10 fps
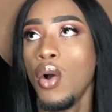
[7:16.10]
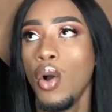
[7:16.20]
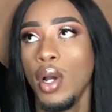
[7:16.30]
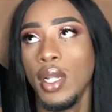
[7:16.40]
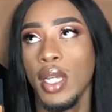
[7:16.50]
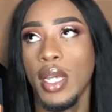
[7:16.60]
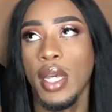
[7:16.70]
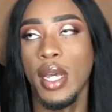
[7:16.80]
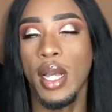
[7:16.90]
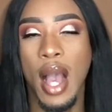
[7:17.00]

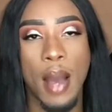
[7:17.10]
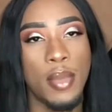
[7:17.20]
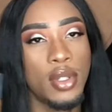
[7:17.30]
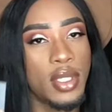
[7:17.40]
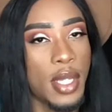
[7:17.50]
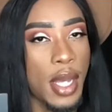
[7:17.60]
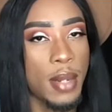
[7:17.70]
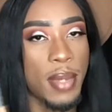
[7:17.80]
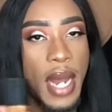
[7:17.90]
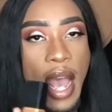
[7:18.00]
oily, and combo
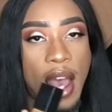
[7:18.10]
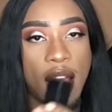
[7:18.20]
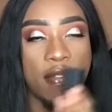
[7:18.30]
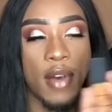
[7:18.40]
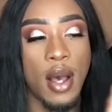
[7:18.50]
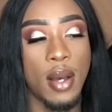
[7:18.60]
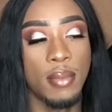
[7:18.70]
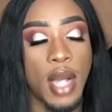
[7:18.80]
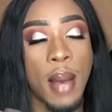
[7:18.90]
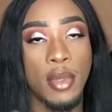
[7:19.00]
skin, but I have
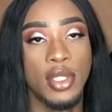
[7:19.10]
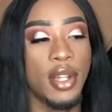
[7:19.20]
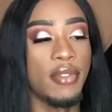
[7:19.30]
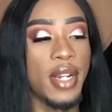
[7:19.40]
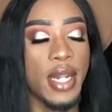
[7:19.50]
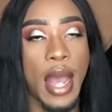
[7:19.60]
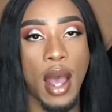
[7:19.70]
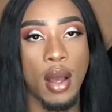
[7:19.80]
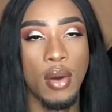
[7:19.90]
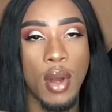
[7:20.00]
combo skin right
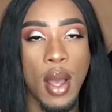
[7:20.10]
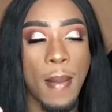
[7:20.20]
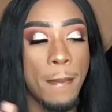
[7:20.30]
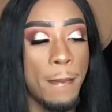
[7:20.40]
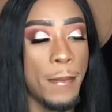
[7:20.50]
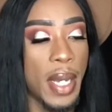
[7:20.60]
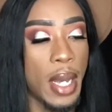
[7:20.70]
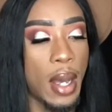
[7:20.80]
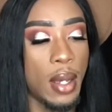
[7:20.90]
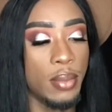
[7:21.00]
now. But
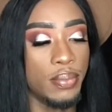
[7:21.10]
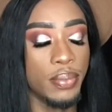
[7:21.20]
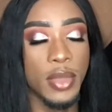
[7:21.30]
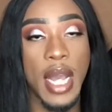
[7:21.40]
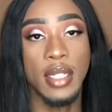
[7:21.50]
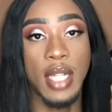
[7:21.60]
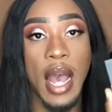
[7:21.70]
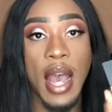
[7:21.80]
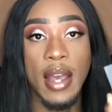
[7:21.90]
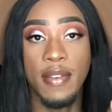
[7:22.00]
yes,
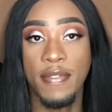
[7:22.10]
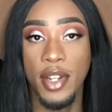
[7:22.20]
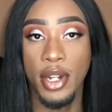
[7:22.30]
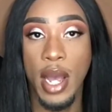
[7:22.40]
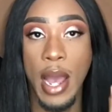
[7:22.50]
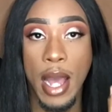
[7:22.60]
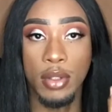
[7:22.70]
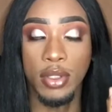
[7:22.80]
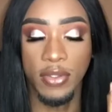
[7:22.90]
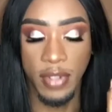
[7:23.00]
I figured out how
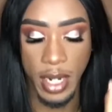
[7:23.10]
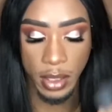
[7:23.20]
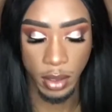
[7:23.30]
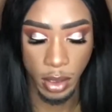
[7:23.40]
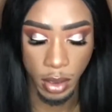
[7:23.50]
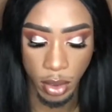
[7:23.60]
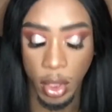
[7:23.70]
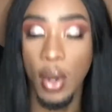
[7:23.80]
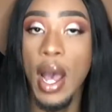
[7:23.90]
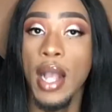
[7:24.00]
to finesse it,
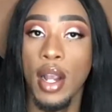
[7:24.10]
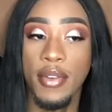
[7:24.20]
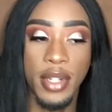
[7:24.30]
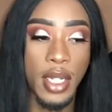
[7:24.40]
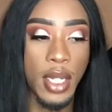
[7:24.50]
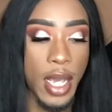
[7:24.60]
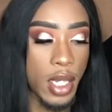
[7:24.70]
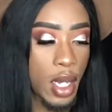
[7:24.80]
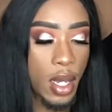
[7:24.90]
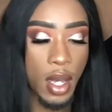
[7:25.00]
so I currently
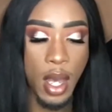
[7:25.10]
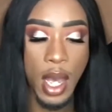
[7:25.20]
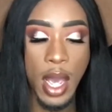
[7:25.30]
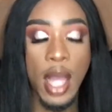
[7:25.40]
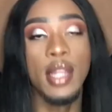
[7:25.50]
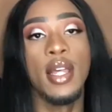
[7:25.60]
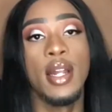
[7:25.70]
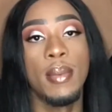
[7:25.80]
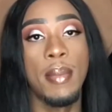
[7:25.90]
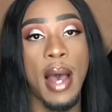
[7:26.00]
like it. And
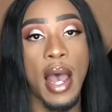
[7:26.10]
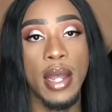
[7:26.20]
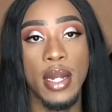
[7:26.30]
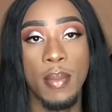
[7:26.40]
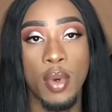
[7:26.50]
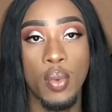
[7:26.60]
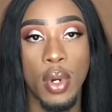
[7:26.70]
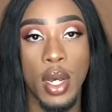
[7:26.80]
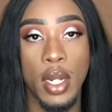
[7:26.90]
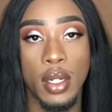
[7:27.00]
then my number
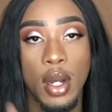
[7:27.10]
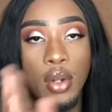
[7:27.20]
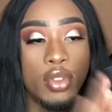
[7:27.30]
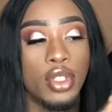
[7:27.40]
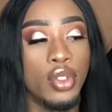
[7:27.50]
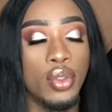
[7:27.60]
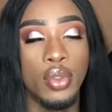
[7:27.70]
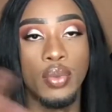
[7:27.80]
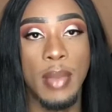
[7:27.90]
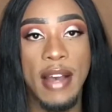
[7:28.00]
one
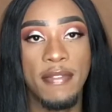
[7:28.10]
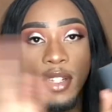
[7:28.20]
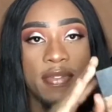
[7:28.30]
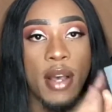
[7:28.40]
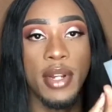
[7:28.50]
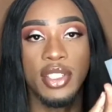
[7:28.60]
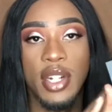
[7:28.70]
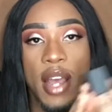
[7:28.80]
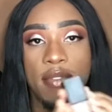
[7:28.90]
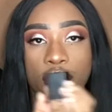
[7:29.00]
go-to, my first foundation
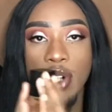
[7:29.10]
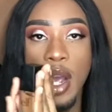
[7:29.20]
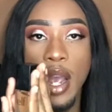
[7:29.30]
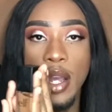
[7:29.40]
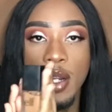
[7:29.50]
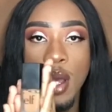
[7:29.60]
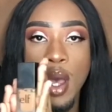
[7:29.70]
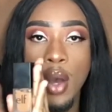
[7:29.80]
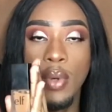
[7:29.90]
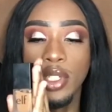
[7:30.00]
I ever tried,
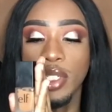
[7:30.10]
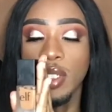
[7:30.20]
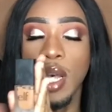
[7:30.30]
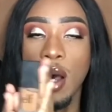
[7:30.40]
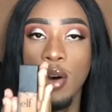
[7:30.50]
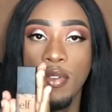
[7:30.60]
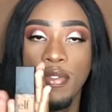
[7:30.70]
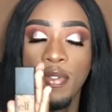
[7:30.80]
which is e.l.f.